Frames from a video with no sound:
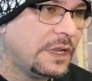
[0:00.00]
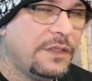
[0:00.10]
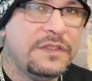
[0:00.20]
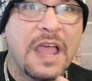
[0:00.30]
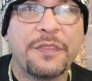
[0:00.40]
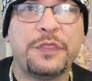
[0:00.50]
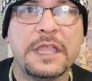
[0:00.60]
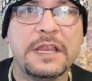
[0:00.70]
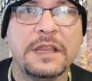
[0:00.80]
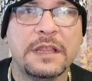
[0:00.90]

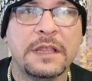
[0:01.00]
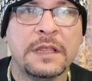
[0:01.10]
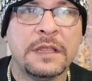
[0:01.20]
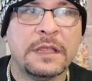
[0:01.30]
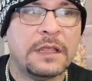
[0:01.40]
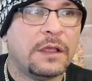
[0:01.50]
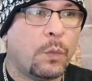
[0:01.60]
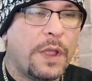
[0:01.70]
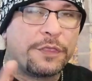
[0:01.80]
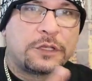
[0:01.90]
nothing
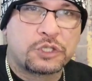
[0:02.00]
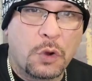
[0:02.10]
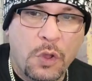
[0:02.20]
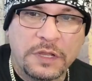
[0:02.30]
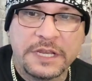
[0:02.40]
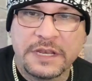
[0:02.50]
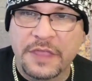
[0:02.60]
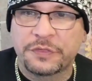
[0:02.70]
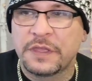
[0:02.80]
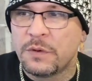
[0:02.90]
with trolling,
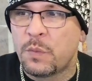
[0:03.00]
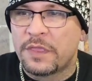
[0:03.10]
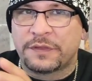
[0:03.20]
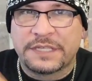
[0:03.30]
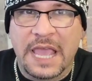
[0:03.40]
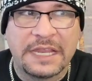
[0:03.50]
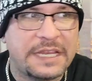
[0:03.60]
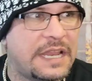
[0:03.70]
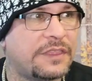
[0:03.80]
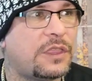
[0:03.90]
nothing with
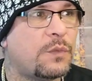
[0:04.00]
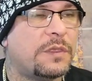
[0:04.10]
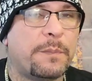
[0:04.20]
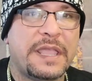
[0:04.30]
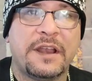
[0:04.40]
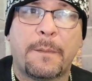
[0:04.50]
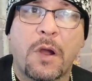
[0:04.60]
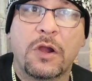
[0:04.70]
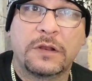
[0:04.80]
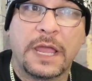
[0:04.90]
telling, nothing with being a
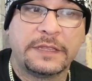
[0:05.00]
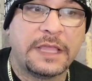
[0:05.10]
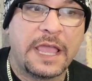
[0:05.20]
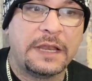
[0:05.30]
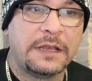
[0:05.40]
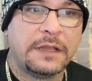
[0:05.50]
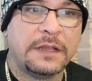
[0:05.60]
mark like that